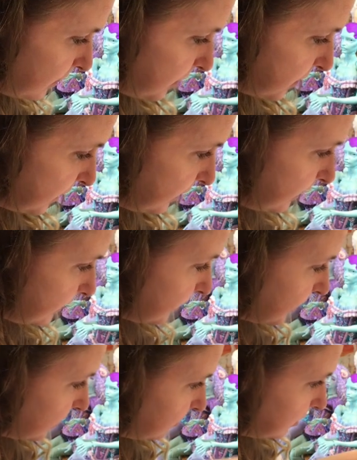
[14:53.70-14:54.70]
Okay,
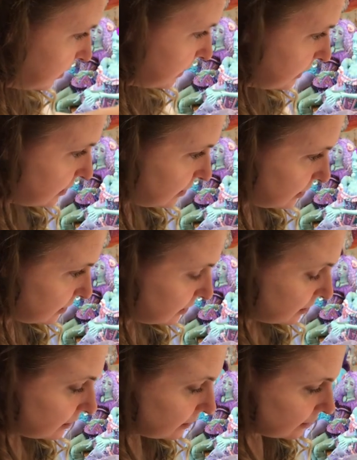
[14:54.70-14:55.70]
I am going
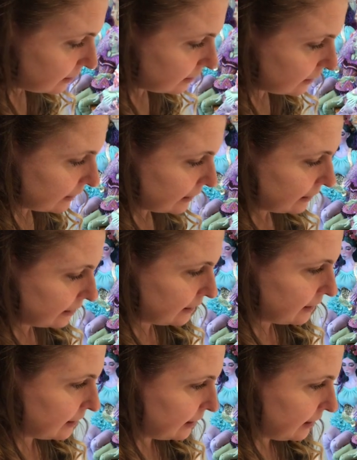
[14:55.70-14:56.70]
to
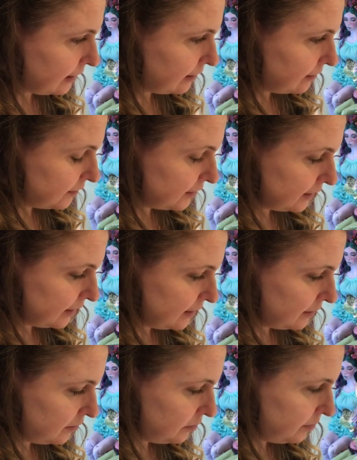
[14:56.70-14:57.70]
carefully
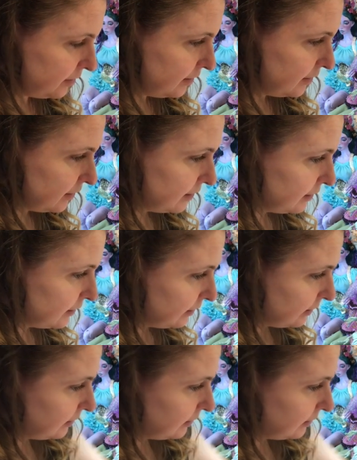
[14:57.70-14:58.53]
open her.